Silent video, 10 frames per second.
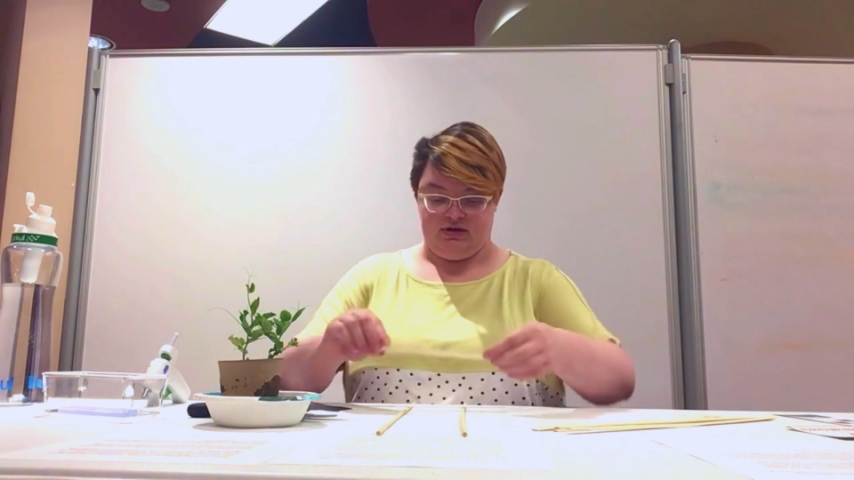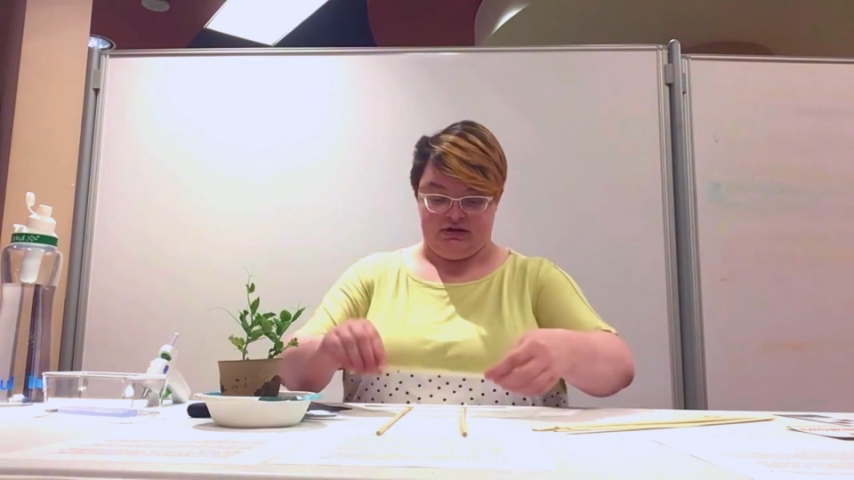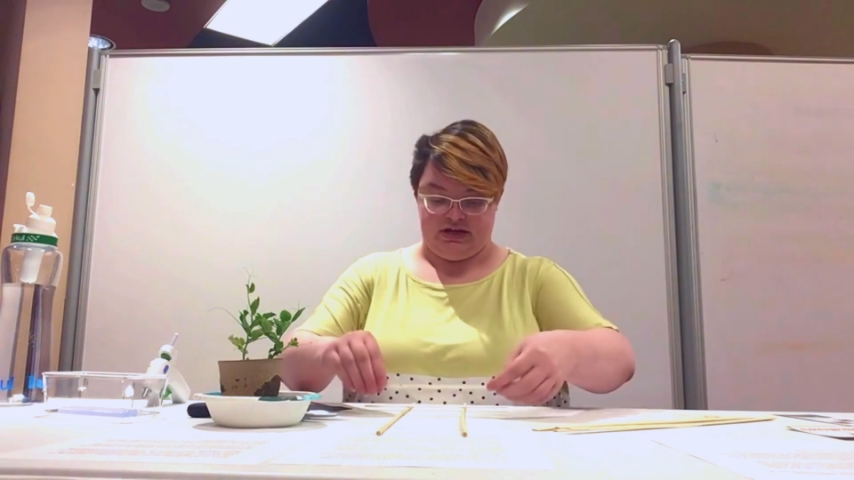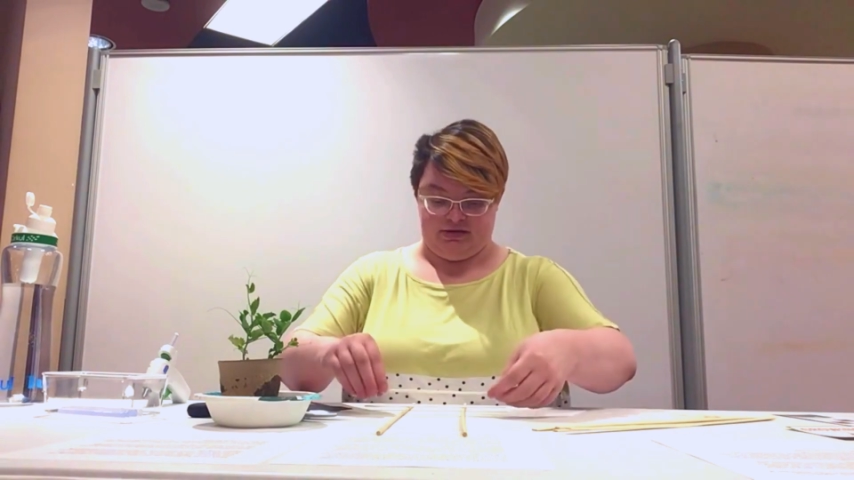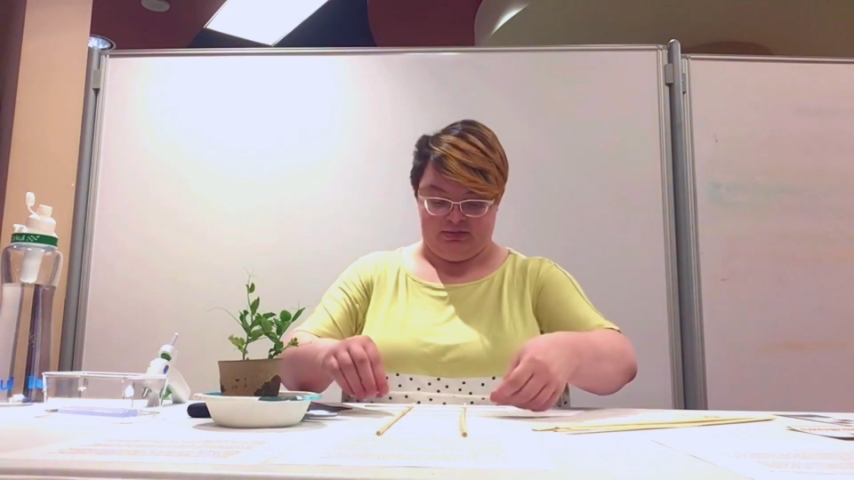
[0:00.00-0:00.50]

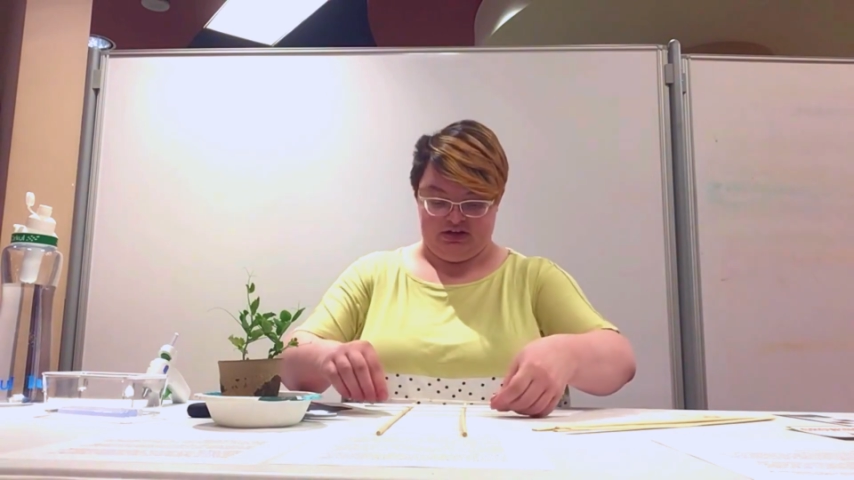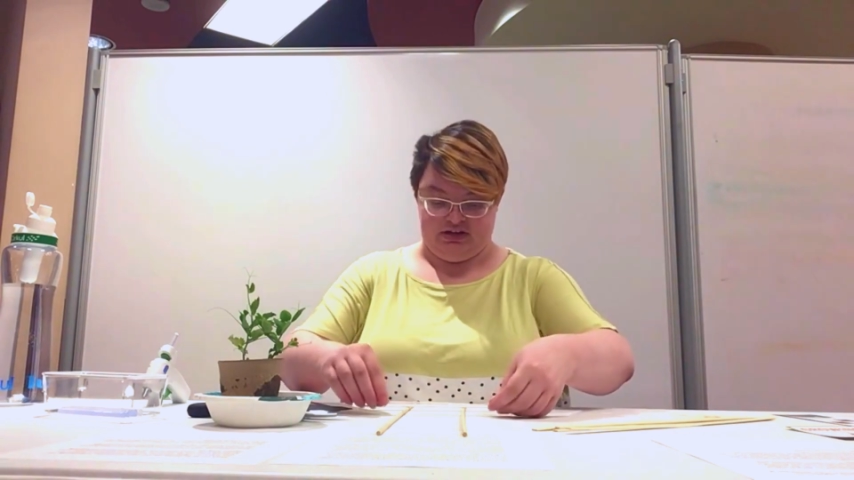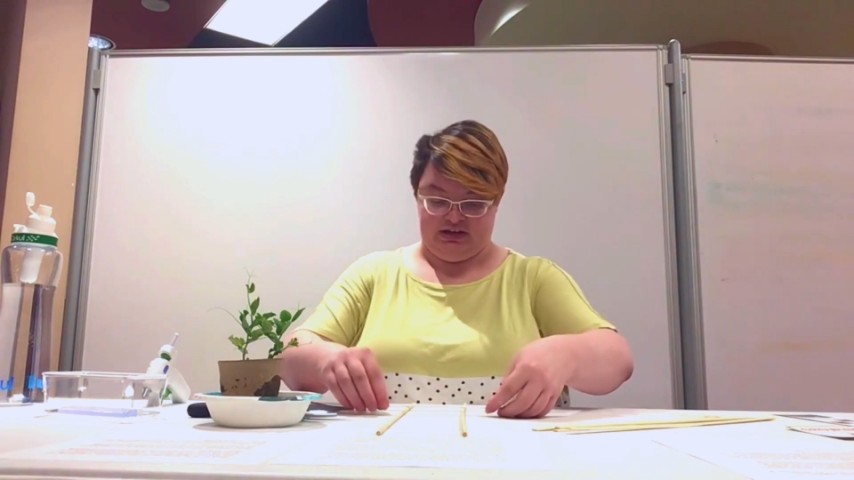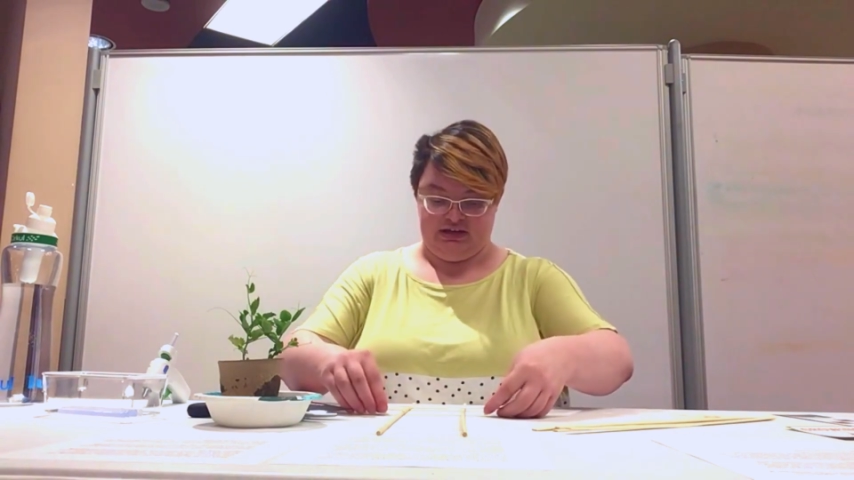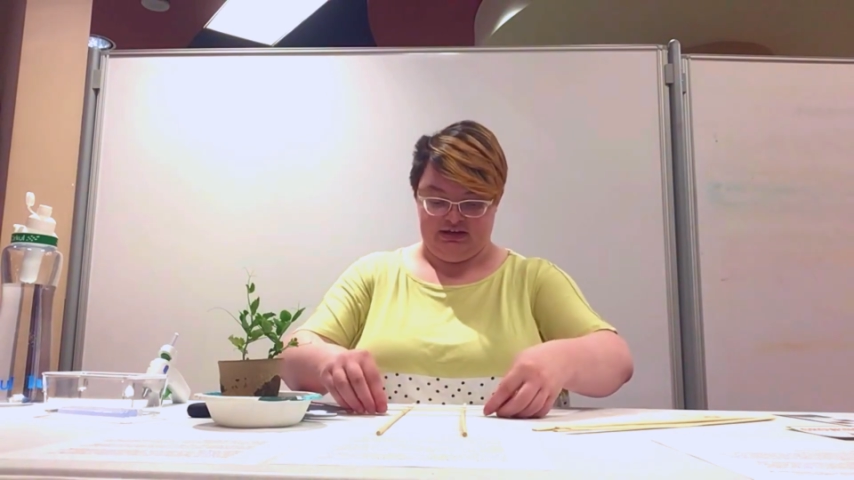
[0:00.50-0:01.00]
Now I'm
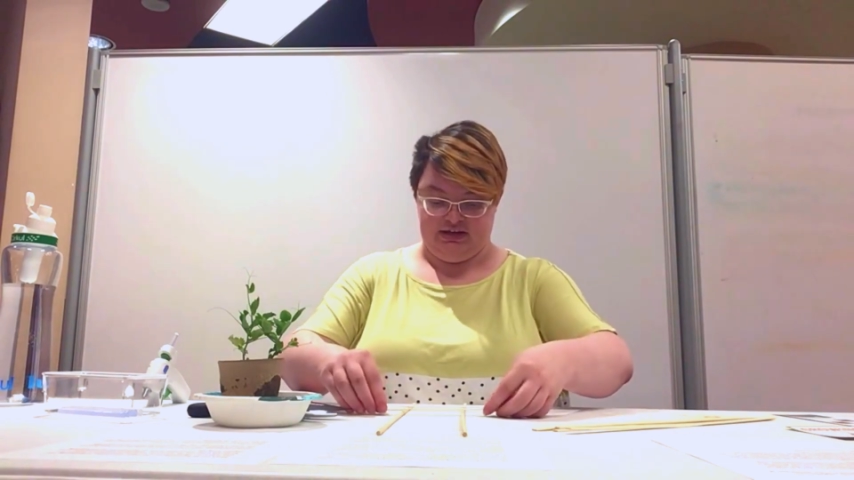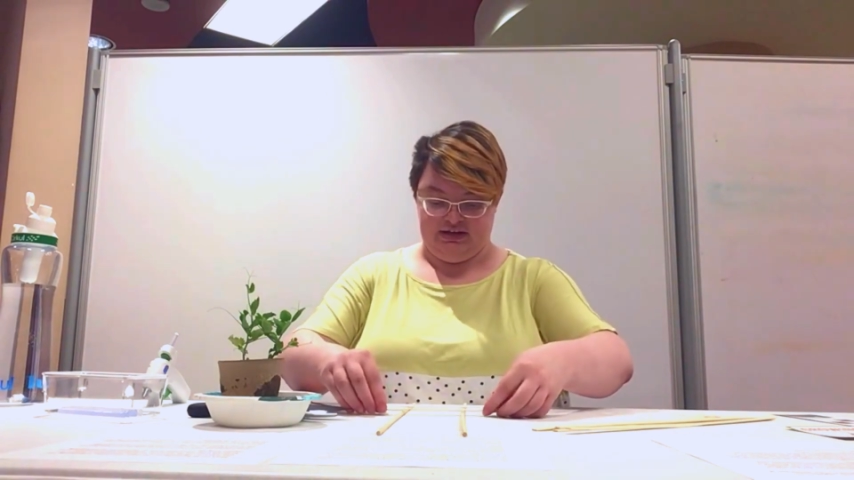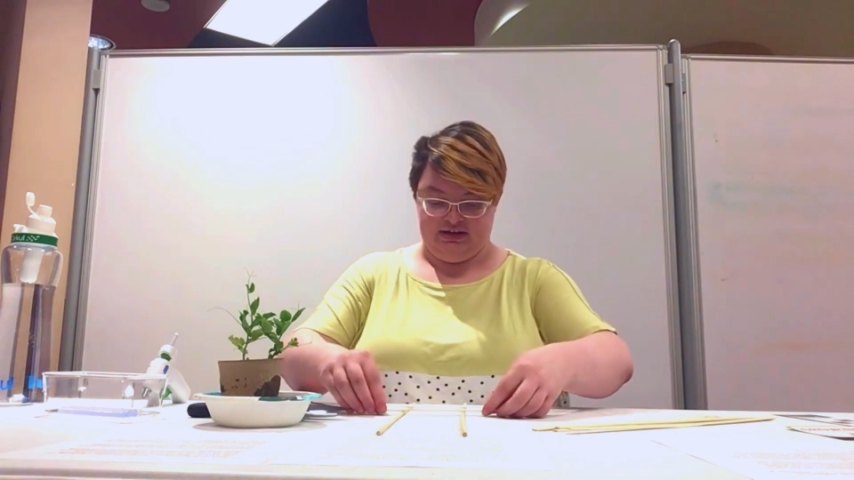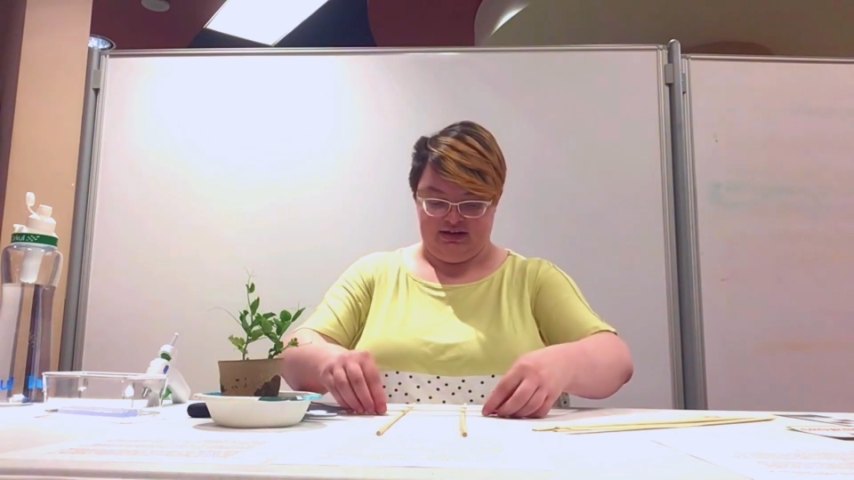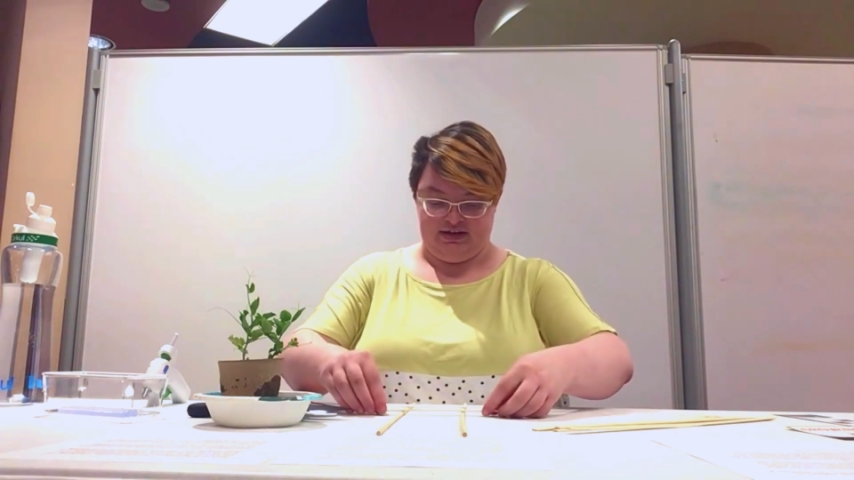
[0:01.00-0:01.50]
gonna
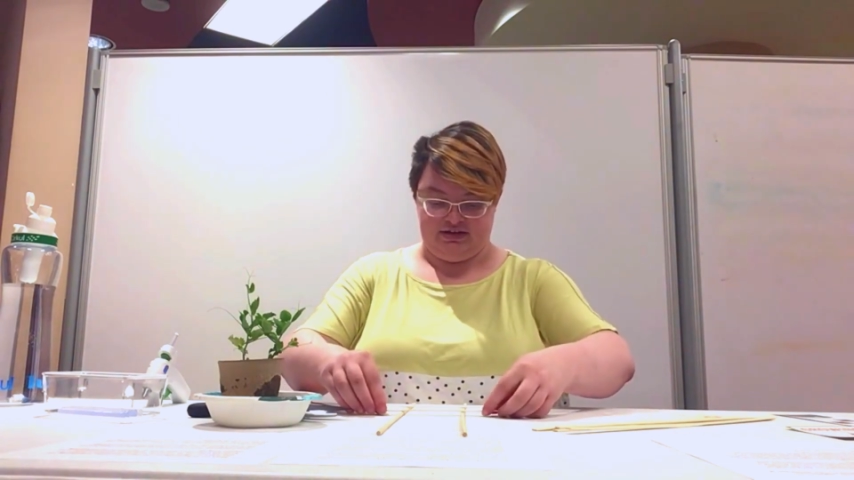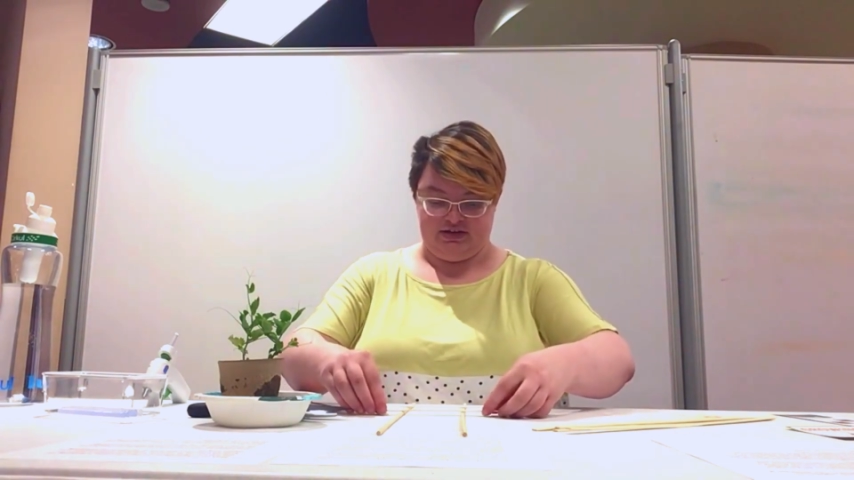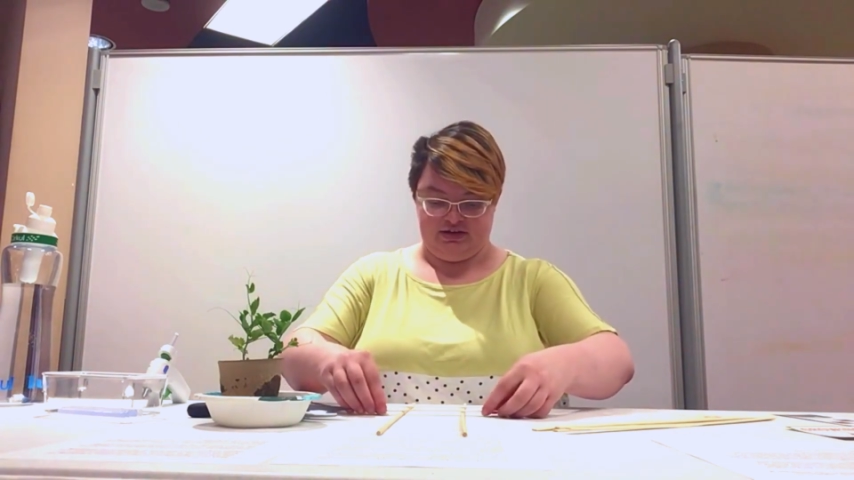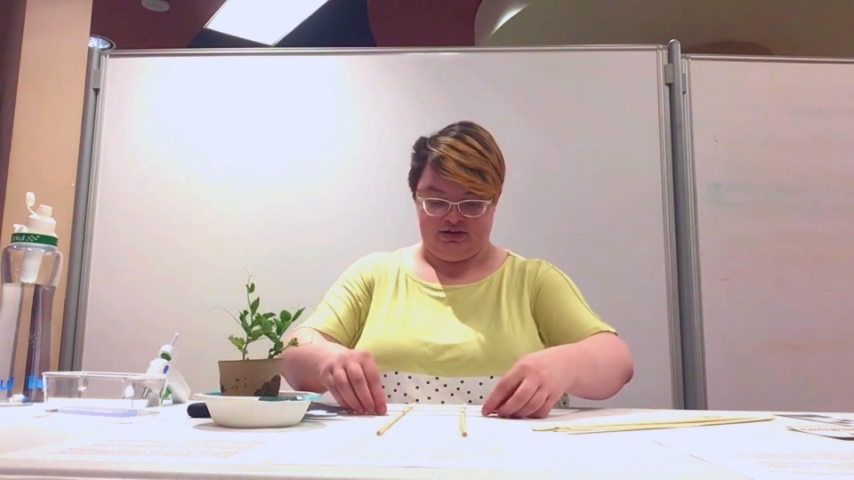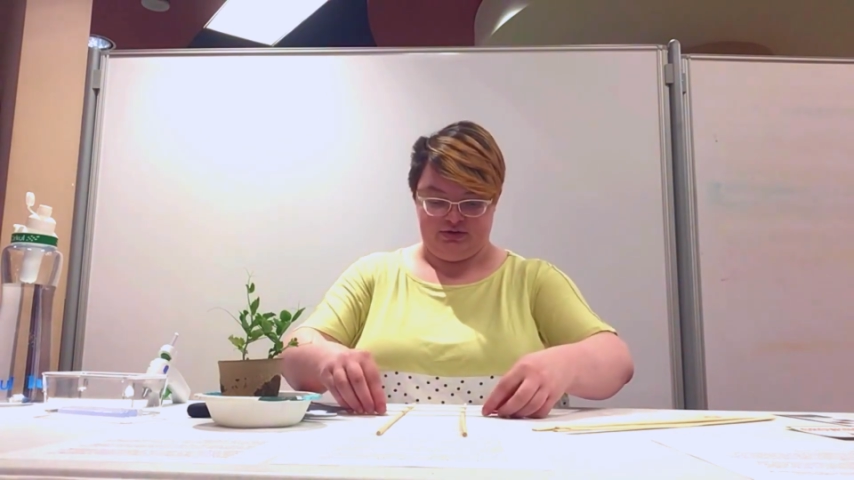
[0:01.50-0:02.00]

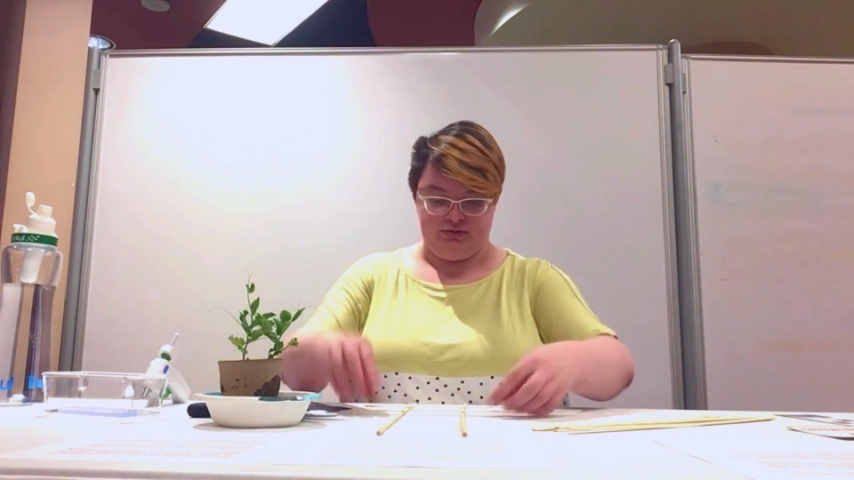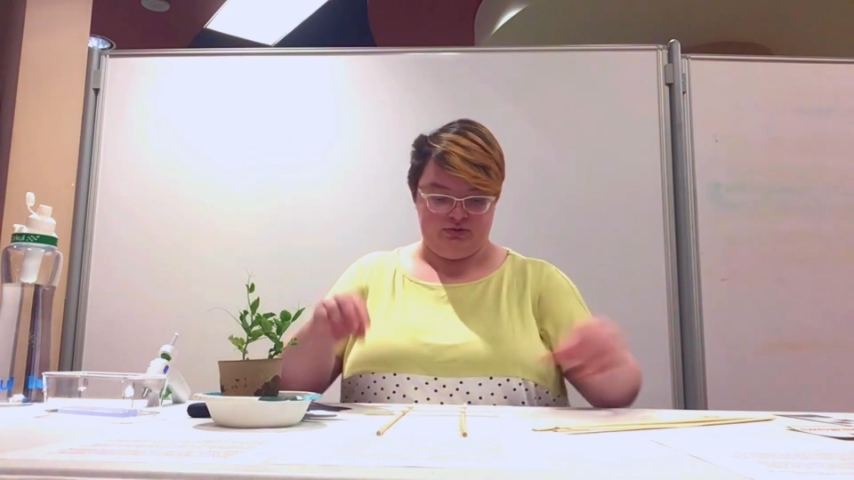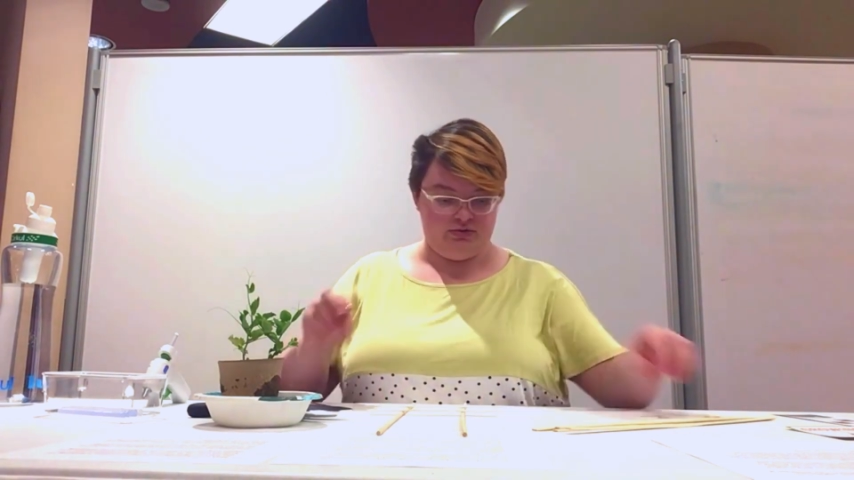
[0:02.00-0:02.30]
continue